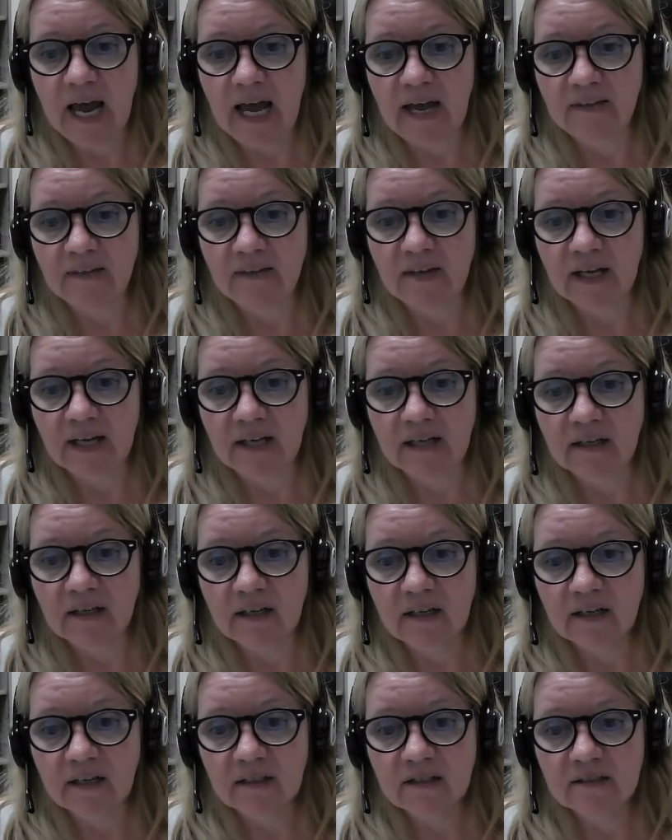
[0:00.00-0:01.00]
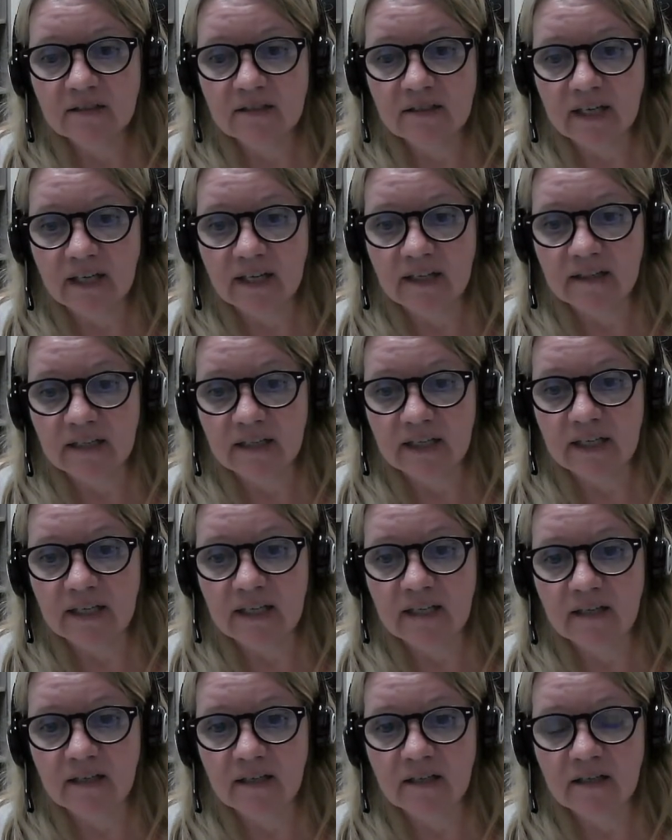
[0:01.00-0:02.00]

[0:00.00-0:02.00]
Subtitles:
and then secondly,